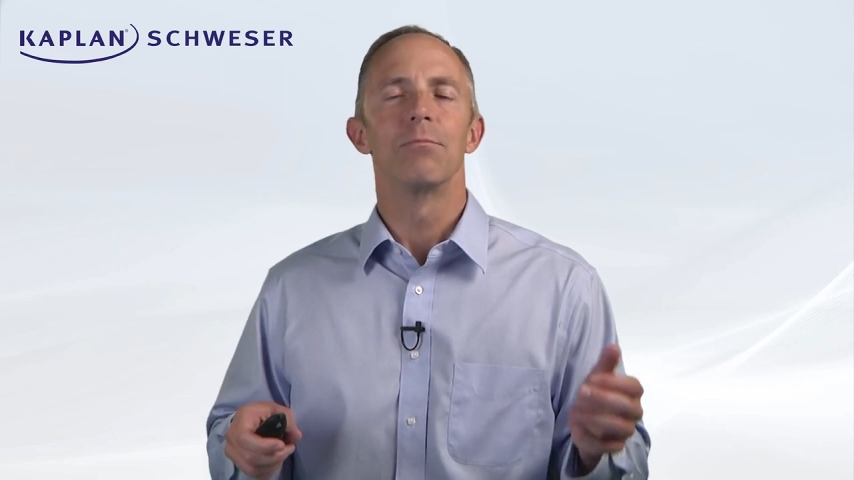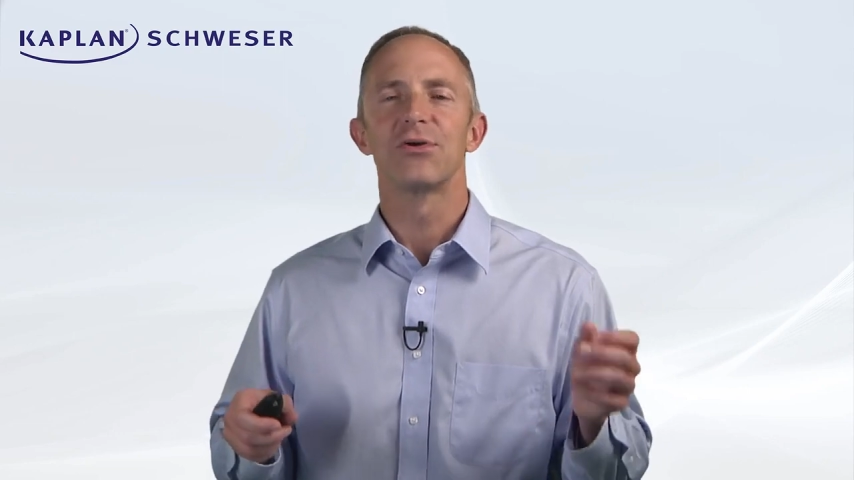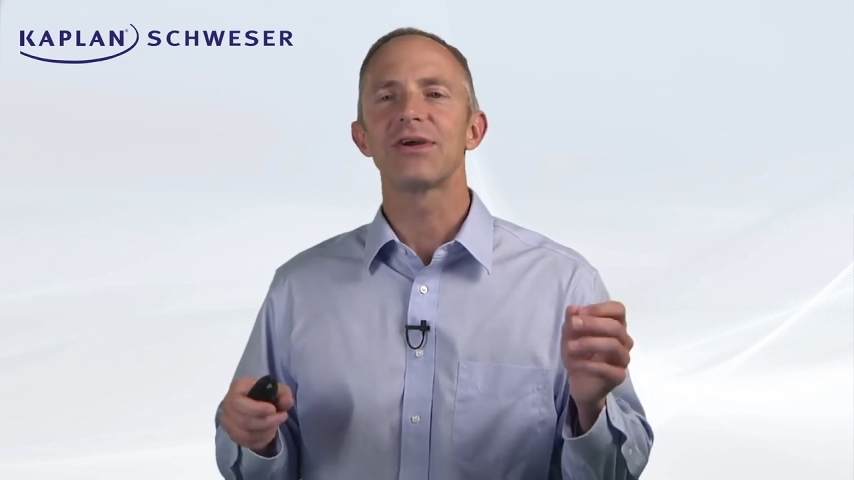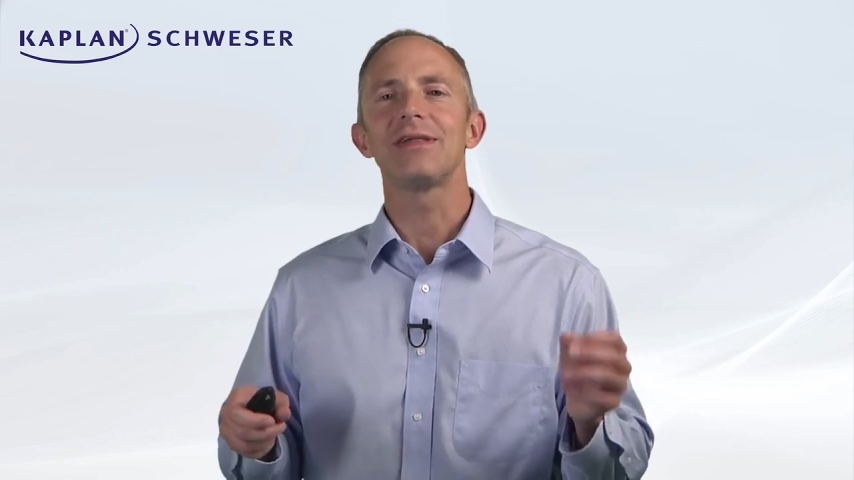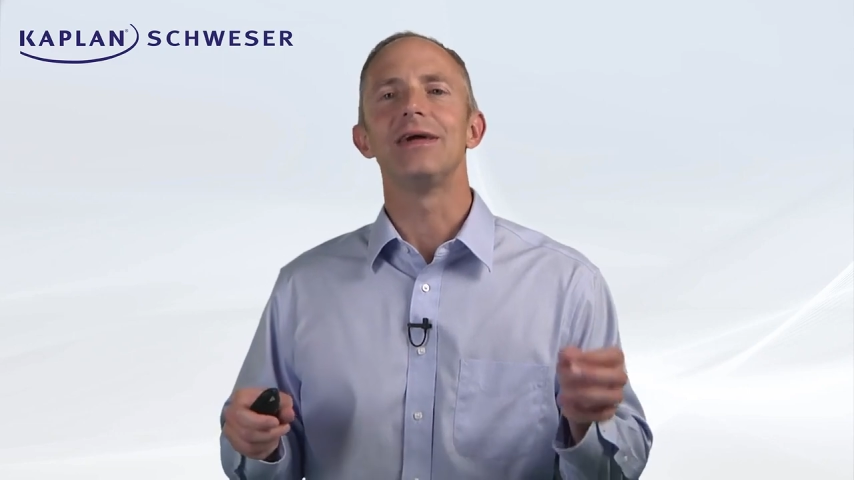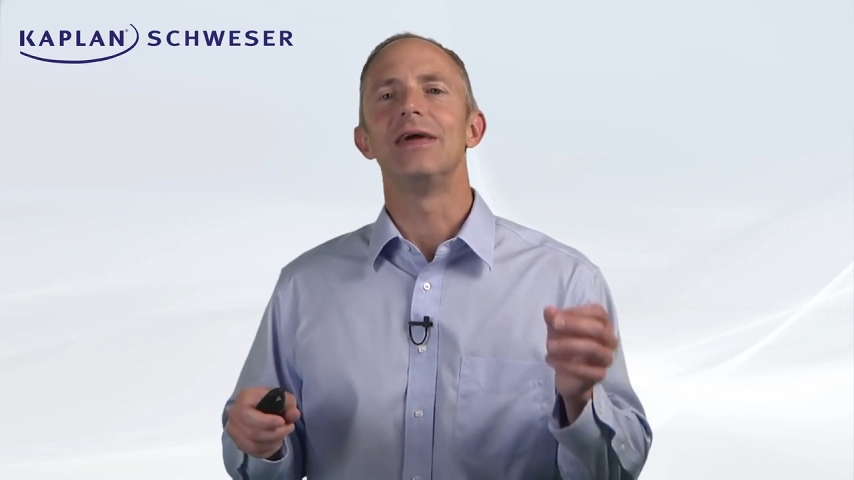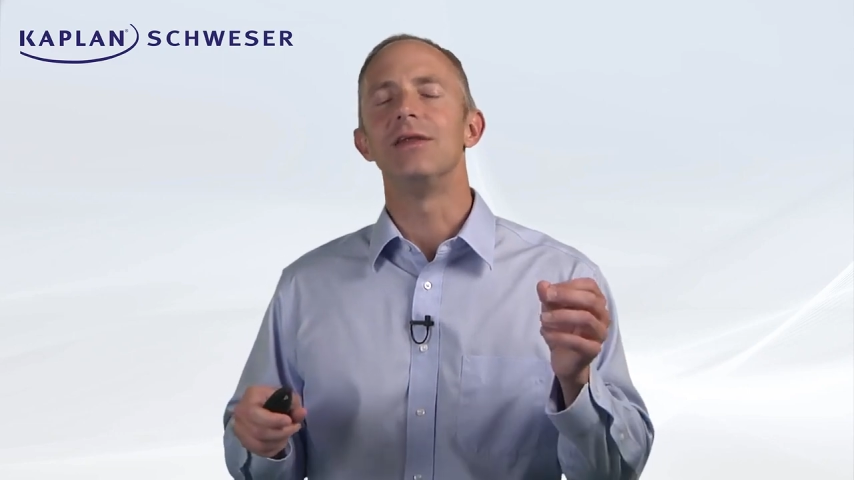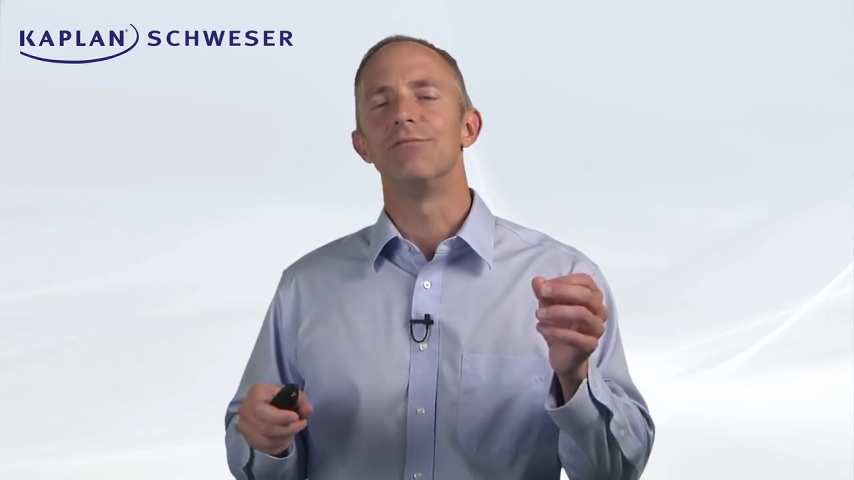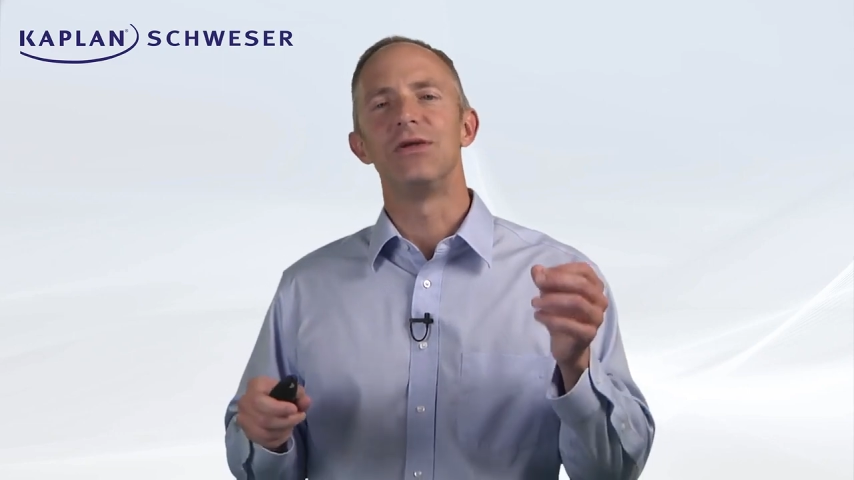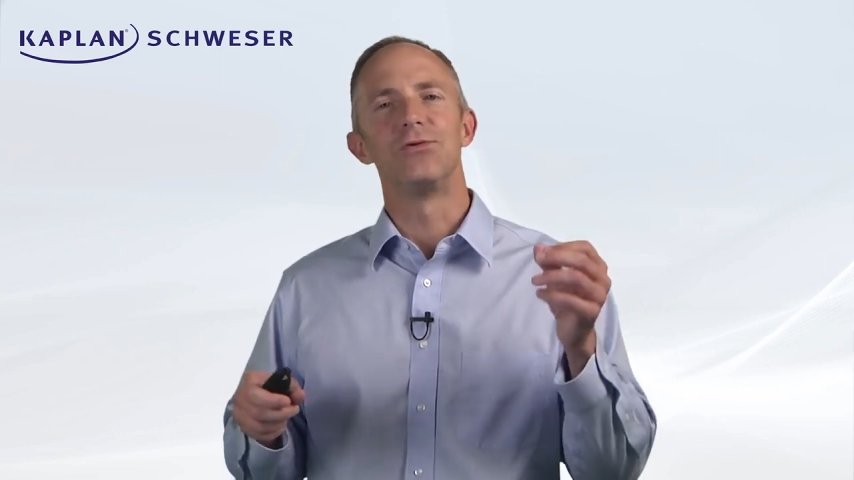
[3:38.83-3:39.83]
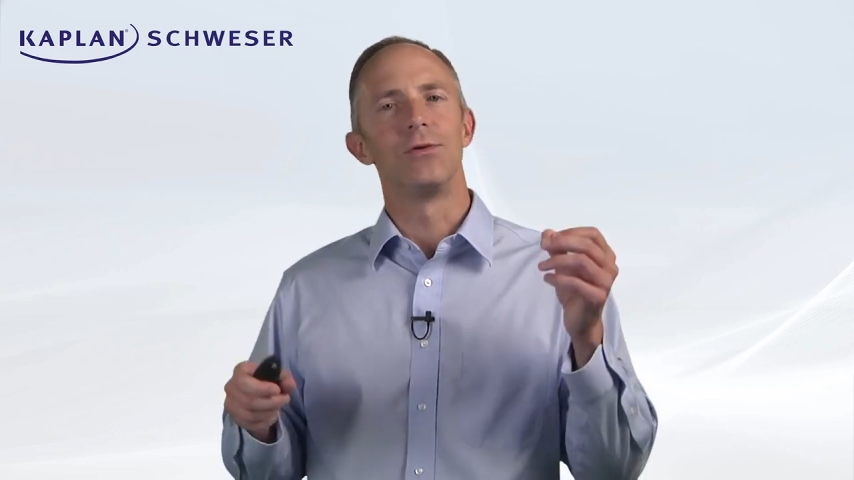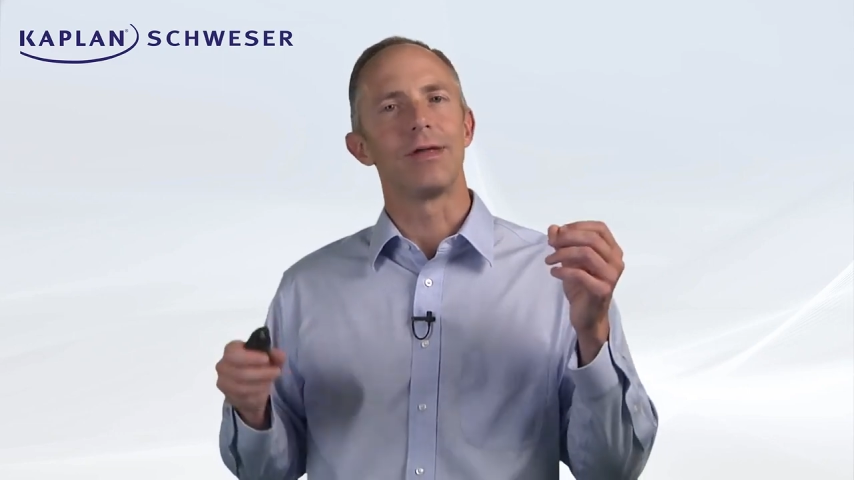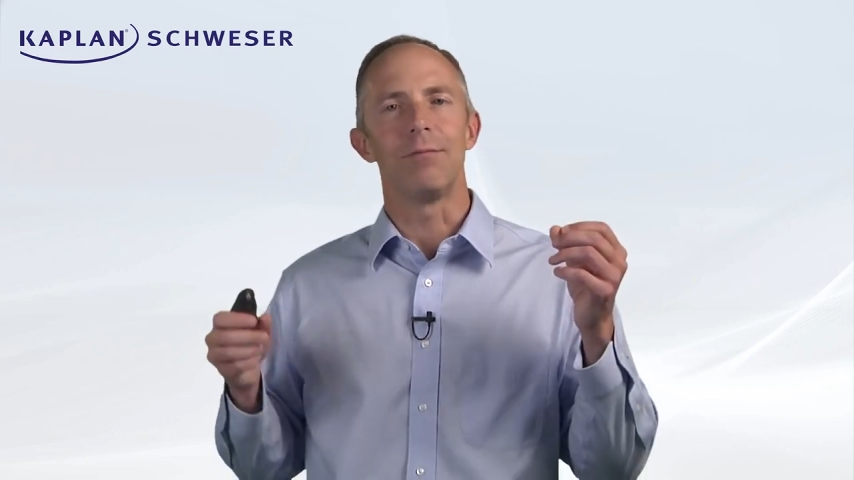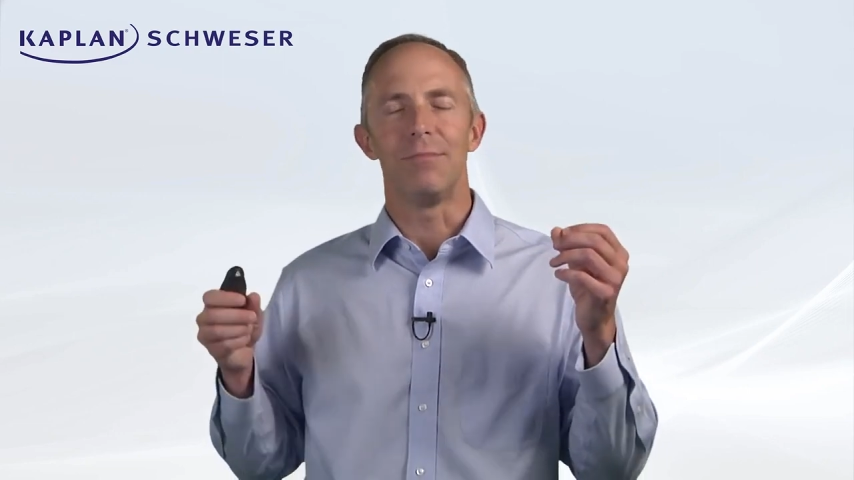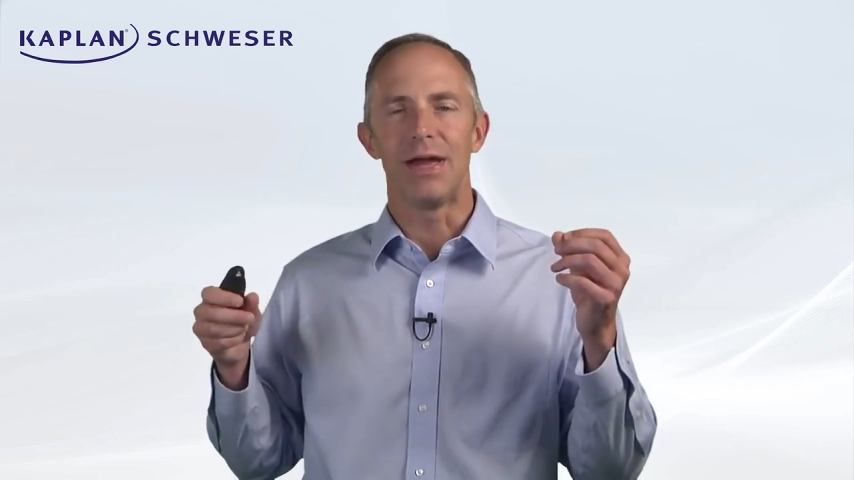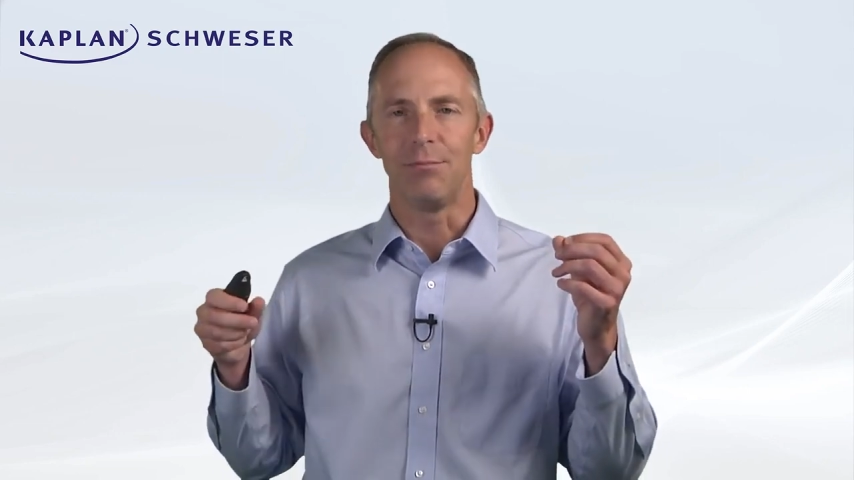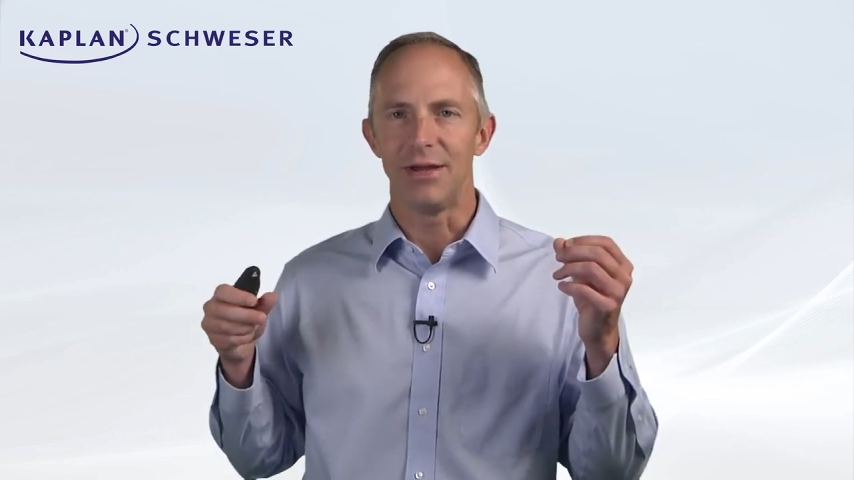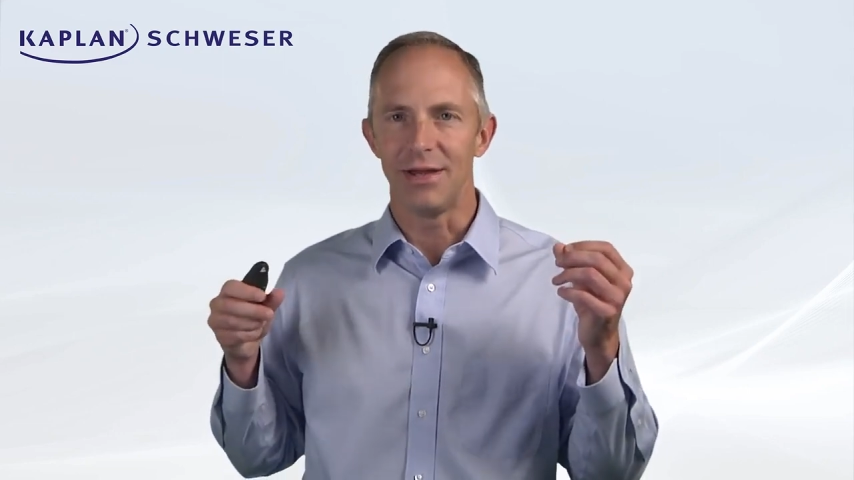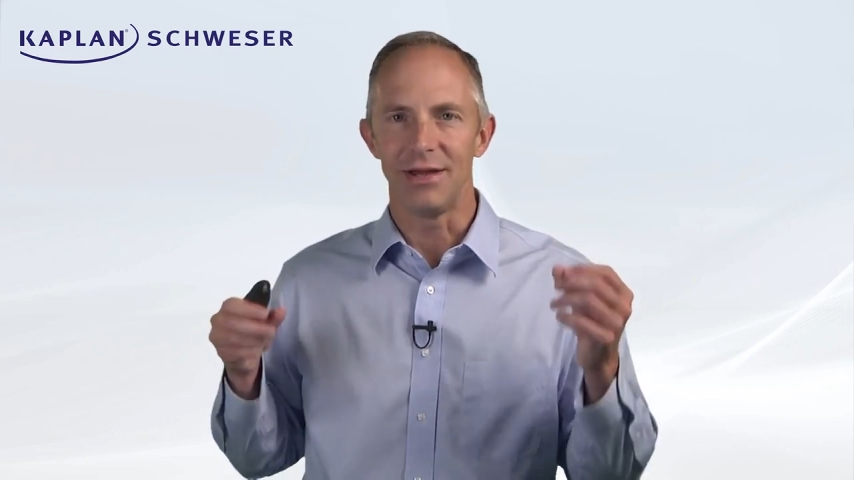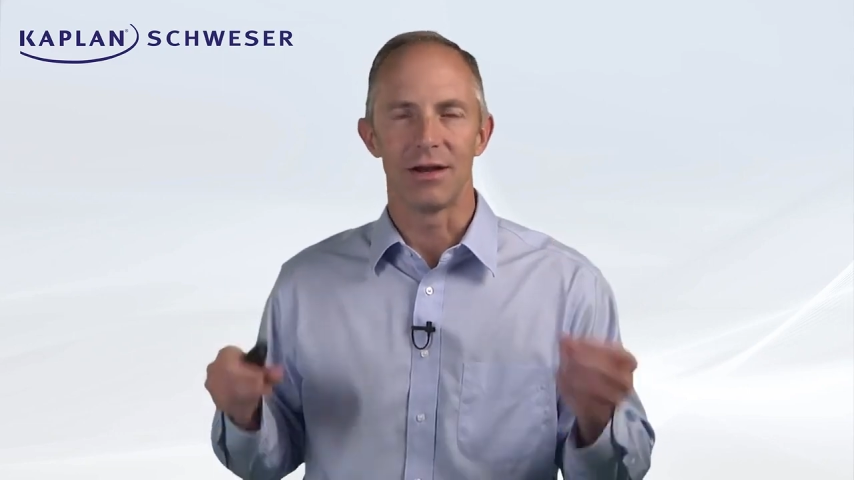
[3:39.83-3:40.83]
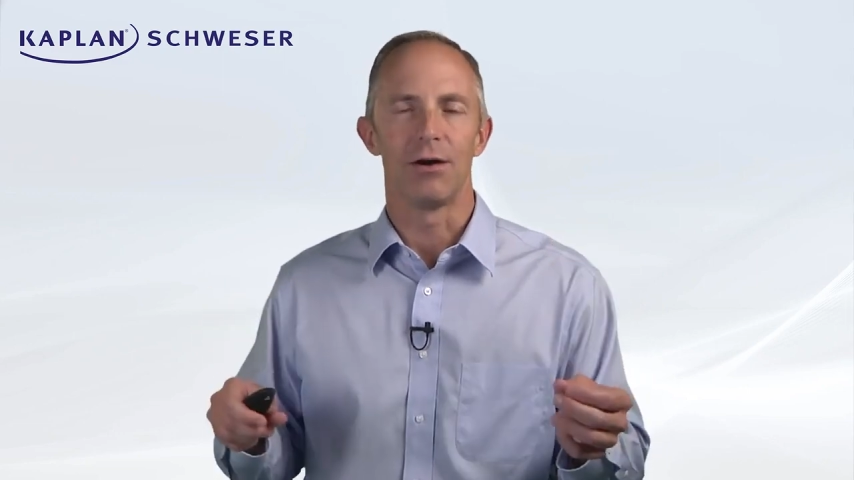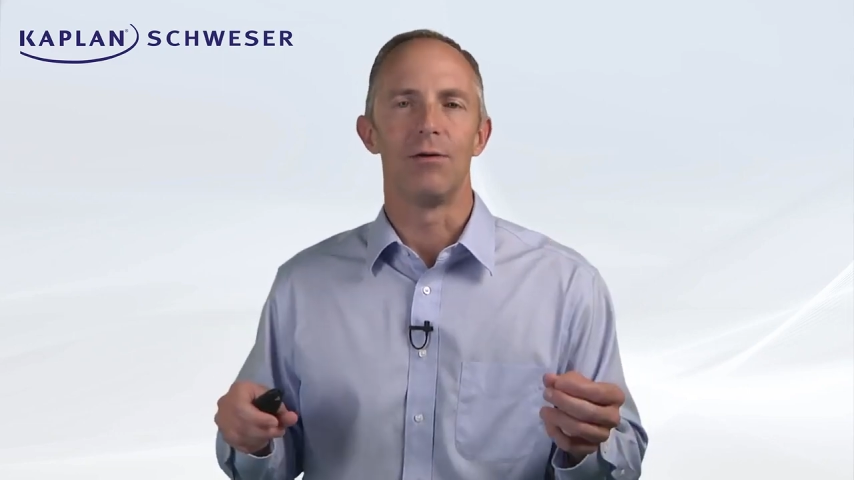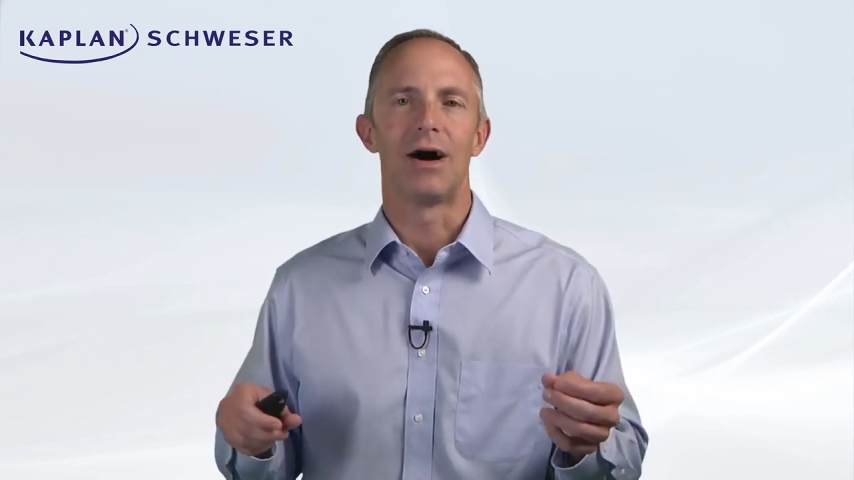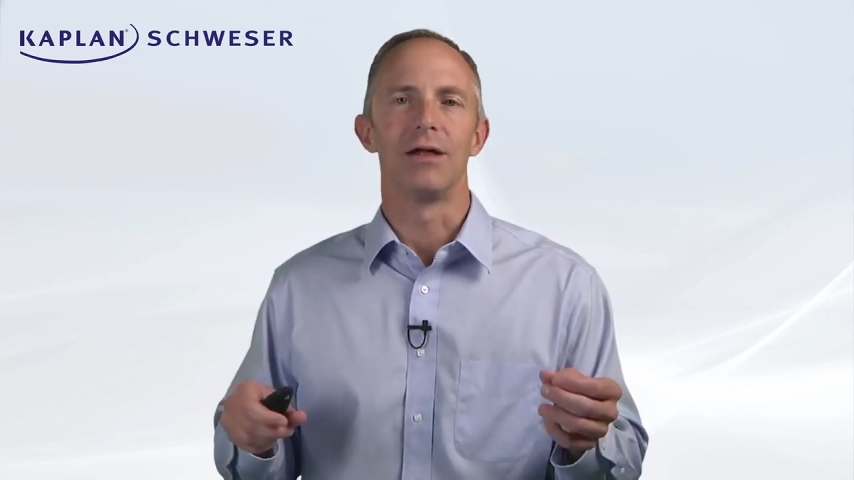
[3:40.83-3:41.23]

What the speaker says: particularly an individual that may be, you know,